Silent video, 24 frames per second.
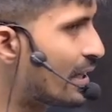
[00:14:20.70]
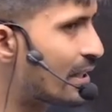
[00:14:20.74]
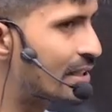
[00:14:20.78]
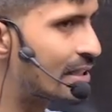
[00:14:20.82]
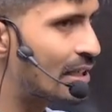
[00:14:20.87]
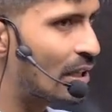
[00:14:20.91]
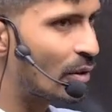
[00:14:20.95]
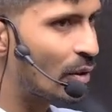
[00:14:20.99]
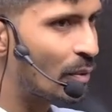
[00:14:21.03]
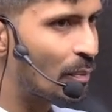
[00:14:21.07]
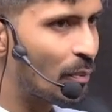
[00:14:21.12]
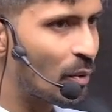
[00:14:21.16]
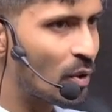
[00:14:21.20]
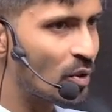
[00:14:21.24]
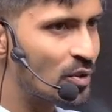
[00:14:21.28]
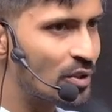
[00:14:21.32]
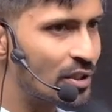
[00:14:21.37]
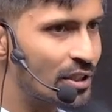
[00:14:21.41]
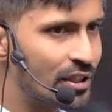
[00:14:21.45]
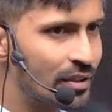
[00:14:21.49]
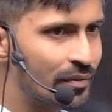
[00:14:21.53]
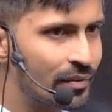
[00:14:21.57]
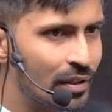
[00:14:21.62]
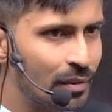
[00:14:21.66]
our
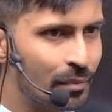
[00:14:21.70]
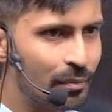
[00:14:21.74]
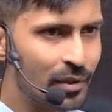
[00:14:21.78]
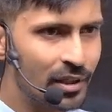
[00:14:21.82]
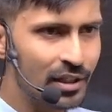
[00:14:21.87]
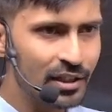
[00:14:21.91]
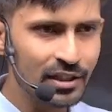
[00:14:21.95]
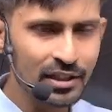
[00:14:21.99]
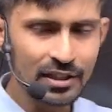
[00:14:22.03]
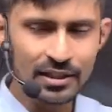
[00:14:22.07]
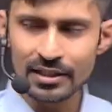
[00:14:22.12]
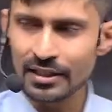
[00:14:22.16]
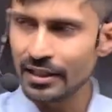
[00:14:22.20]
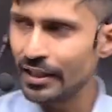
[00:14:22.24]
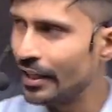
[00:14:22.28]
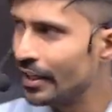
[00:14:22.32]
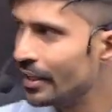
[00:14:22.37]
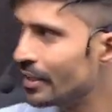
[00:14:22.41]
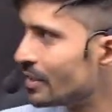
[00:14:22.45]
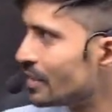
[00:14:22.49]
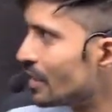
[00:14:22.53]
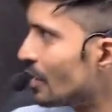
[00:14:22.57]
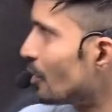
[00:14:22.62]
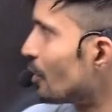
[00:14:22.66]
positive number, this a is
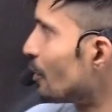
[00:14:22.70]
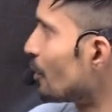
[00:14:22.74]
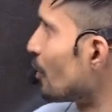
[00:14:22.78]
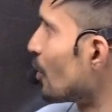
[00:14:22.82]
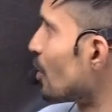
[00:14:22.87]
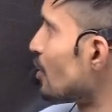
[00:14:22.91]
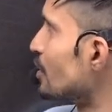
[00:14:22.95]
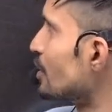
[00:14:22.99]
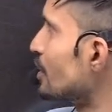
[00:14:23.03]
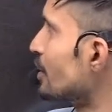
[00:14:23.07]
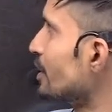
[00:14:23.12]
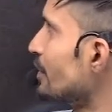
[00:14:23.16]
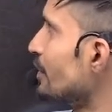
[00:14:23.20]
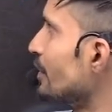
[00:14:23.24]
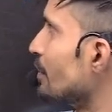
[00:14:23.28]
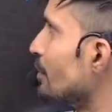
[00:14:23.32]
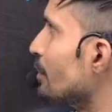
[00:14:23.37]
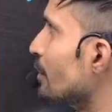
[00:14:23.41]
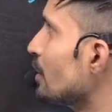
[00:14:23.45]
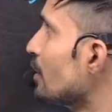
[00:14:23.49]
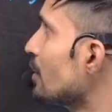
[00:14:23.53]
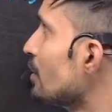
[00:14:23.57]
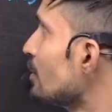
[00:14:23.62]
our positive number,